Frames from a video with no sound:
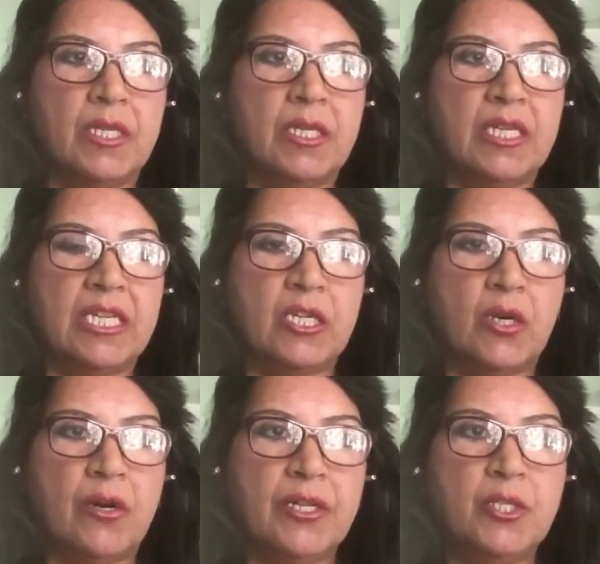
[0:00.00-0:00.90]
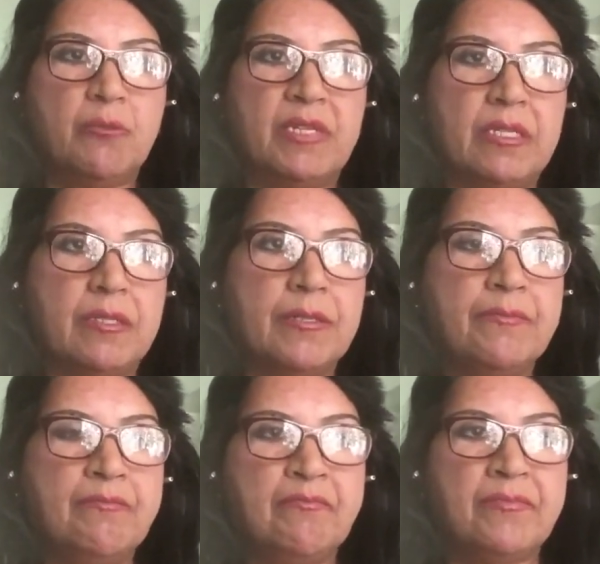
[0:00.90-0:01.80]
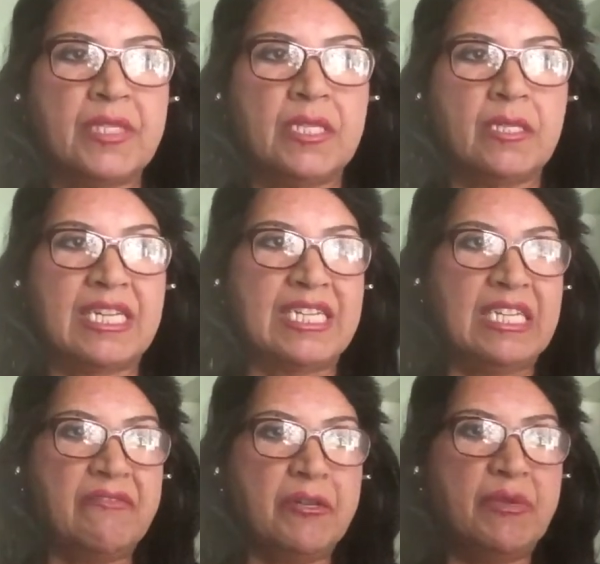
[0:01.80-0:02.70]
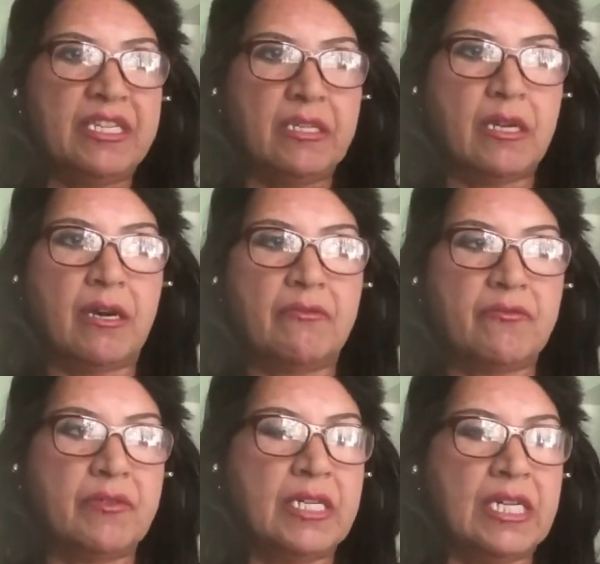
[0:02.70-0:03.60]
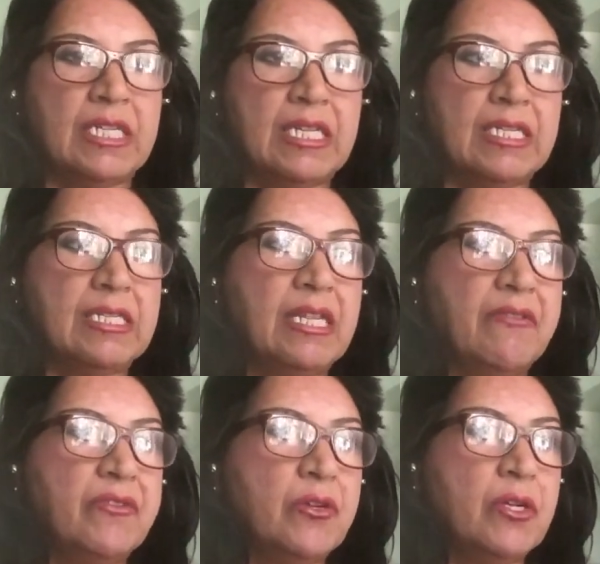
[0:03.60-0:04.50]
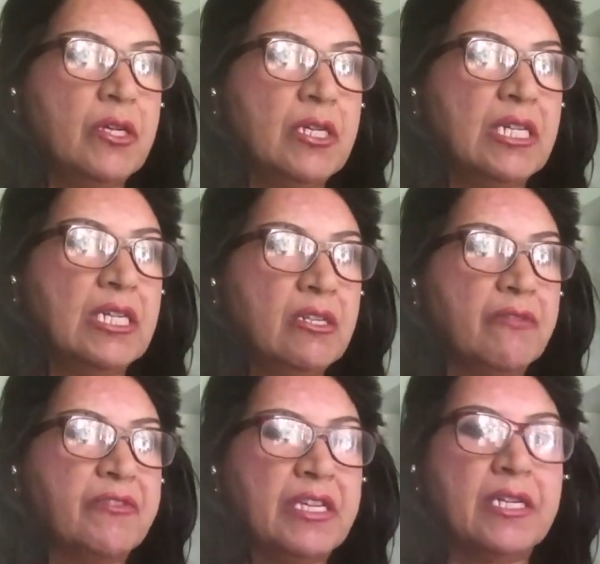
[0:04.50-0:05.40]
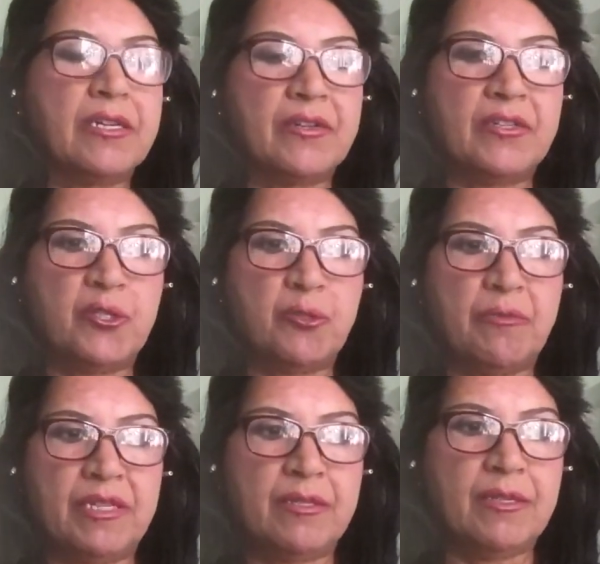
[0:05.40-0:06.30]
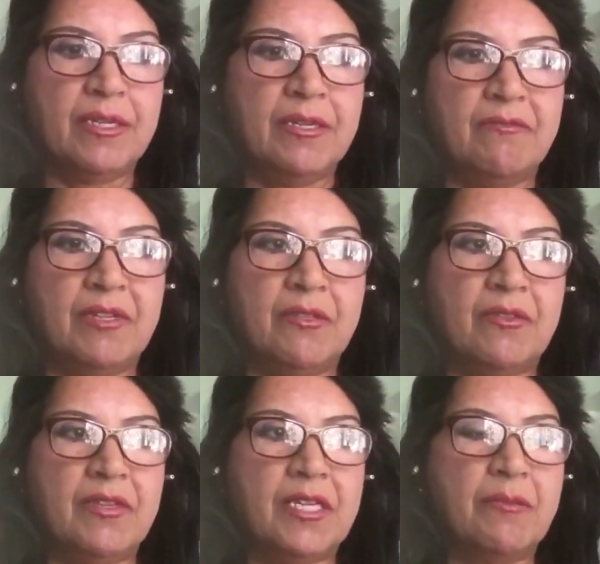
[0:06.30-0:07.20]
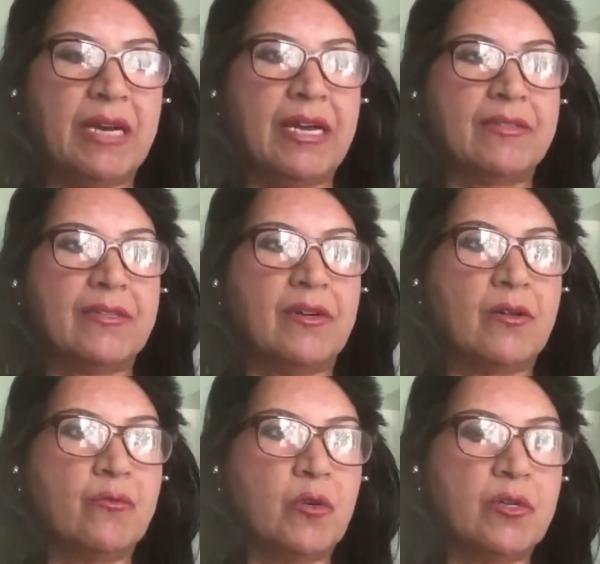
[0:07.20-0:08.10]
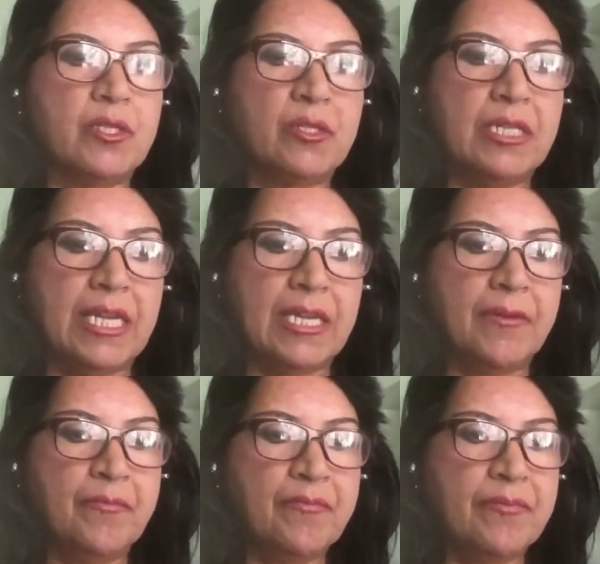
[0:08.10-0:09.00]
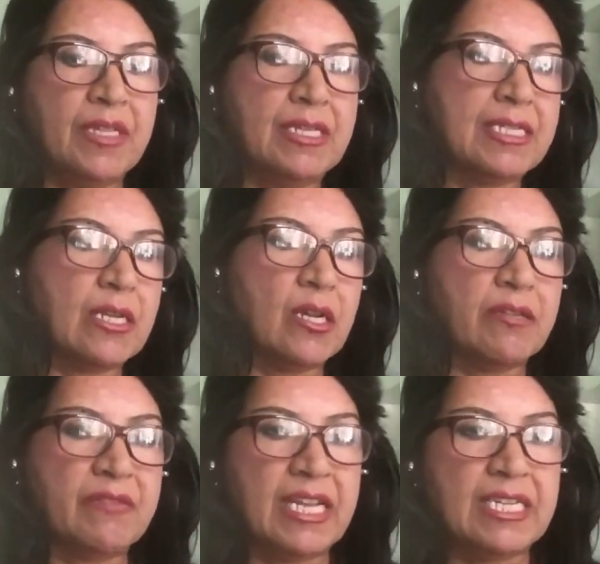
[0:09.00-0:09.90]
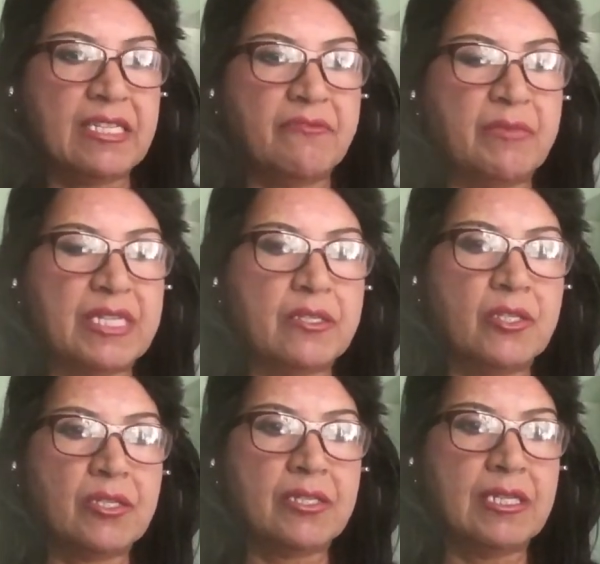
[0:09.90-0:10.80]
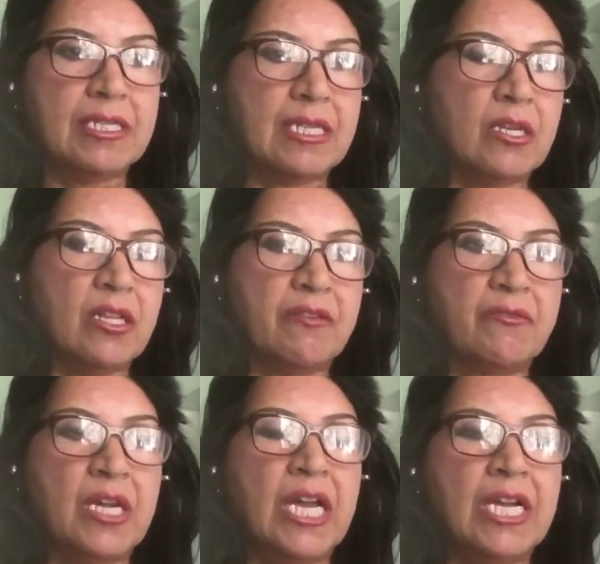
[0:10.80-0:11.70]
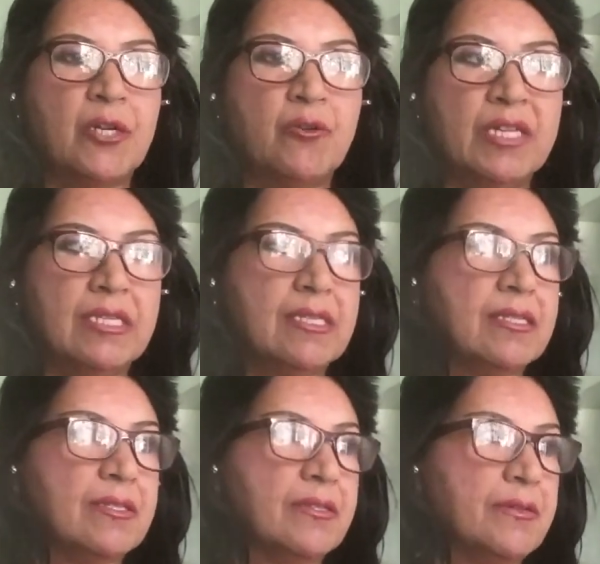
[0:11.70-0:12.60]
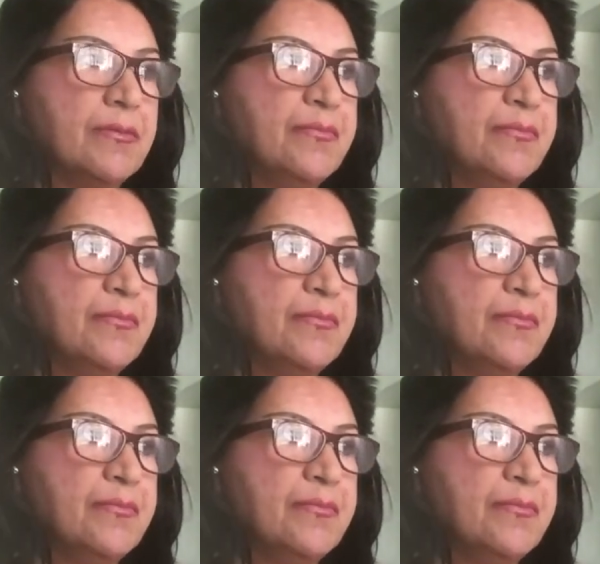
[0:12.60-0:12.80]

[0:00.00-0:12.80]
Encouragement can never be enough. There is never enough encouragement. When you think about our world today, there is a lot of negative messages, there is a lot of criticism,